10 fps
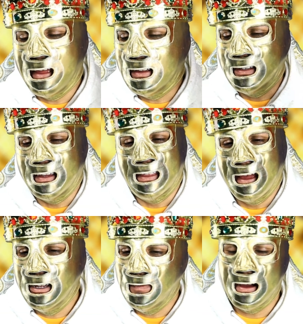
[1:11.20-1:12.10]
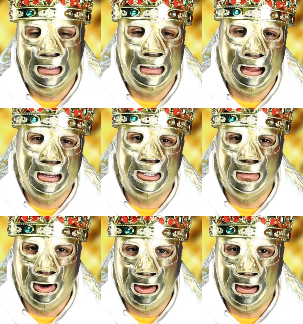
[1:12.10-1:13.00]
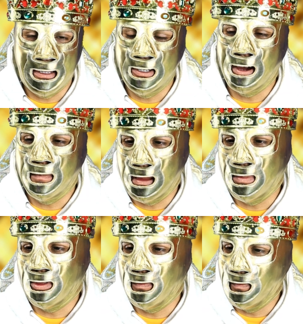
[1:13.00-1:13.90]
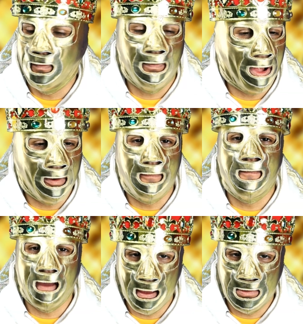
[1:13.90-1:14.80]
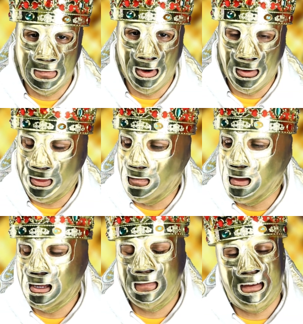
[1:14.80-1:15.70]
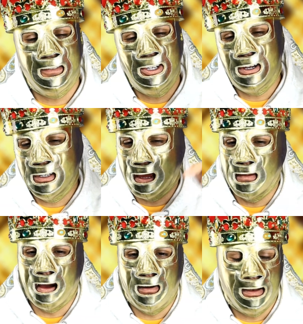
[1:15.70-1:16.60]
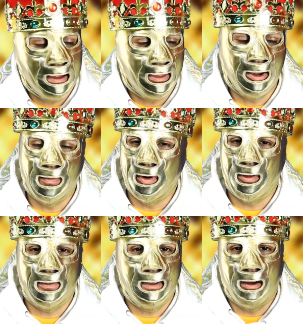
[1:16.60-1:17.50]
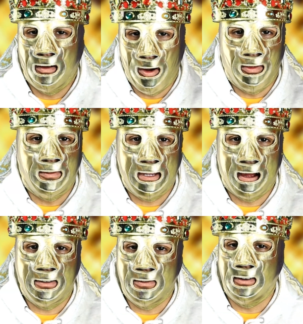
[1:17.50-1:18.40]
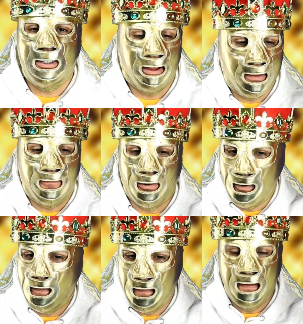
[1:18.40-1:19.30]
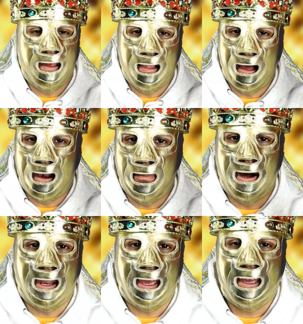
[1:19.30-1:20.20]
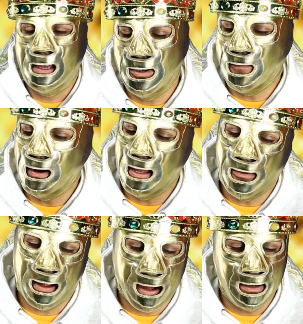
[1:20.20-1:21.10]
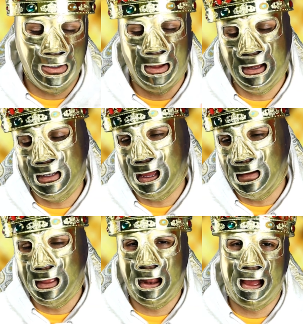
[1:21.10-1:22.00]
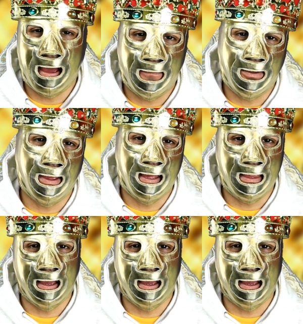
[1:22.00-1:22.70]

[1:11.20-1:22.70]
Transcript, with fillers: that's it. The Xbox is not smoking. It's dumb people blowing vape smoke. The PS5 just came out. They're both all those consoles are selling for a lot of money. So far neither console has a game that I have to get